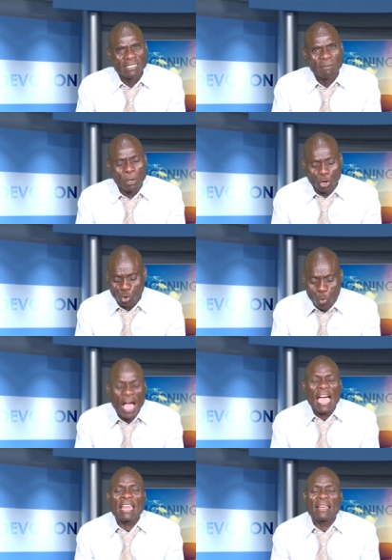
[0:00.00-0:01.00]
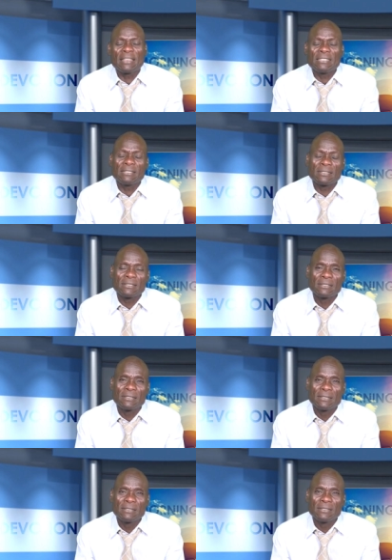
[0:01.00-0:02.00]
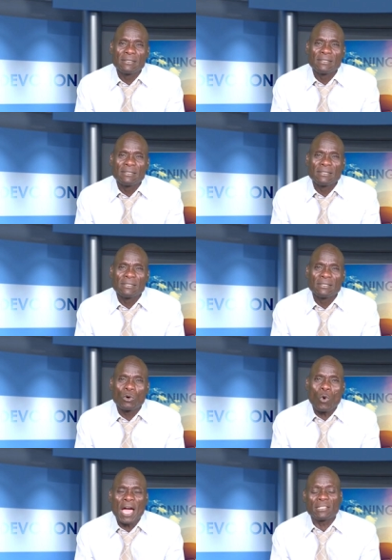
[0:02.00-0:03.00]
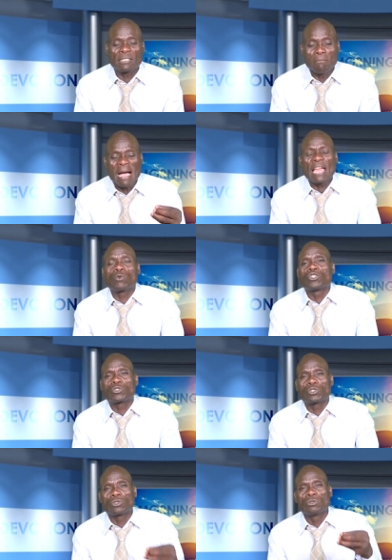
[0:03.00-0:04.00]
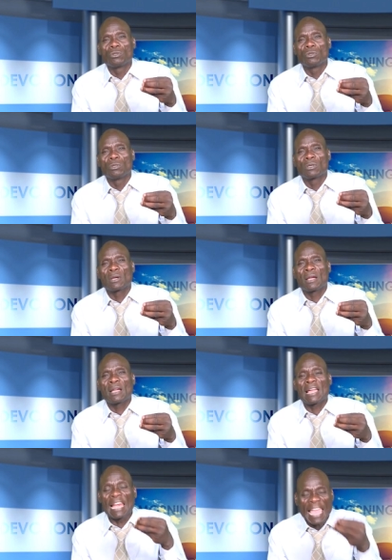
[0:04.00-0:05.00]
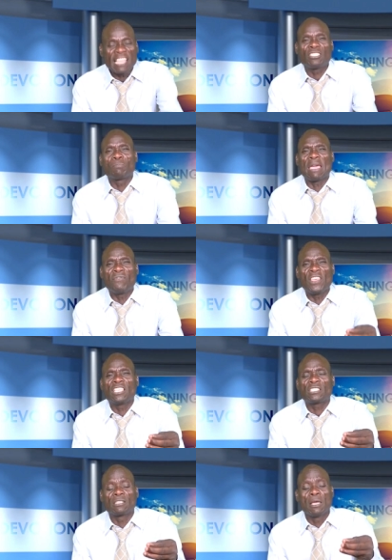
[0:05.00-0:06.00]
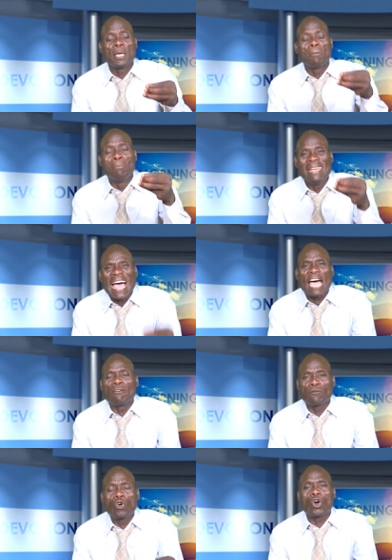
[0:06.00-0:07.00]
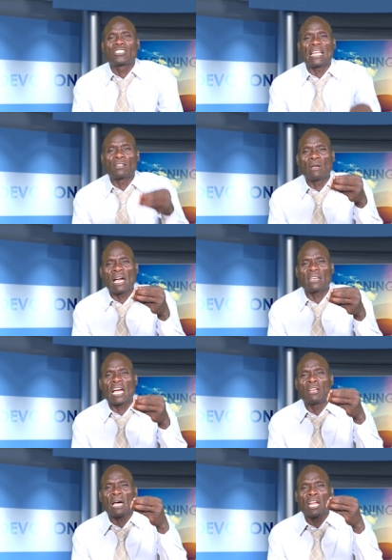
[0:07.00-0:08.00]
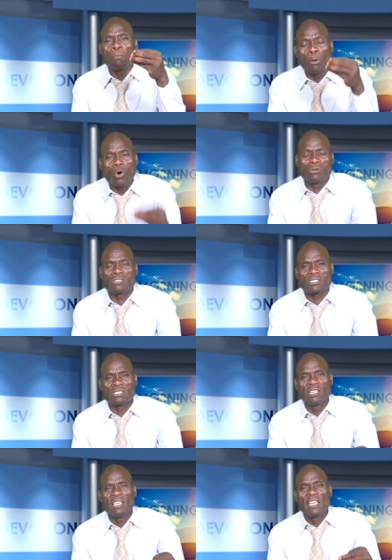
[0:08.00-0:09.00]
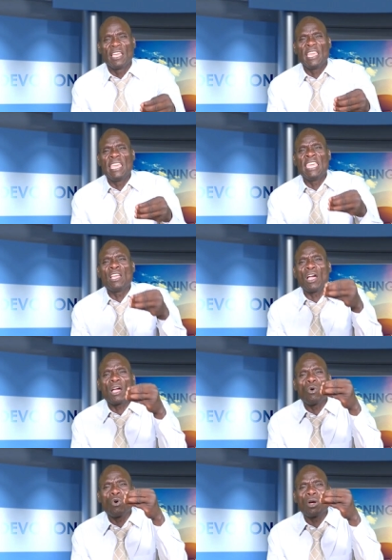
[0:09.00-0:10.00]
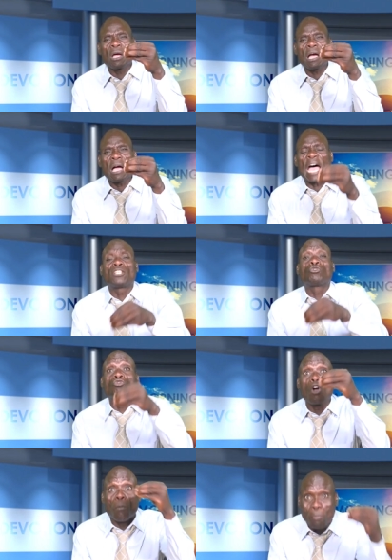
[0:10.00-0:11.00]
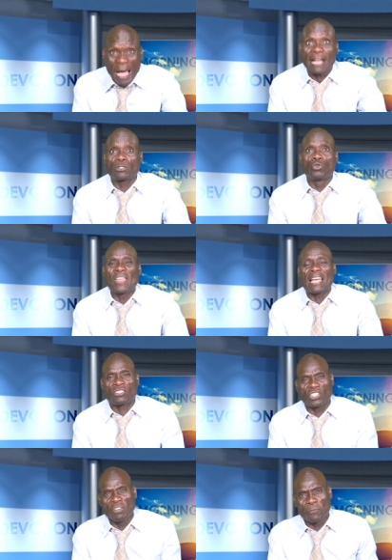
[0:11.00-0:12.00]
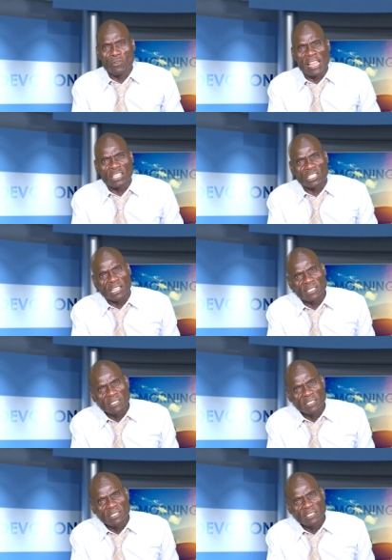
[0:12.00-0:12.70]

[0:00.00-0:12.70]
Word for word: Because one, once a man was cleansed by this blood of goat and, and, and, and bulls, he had to go back to that sinful nature.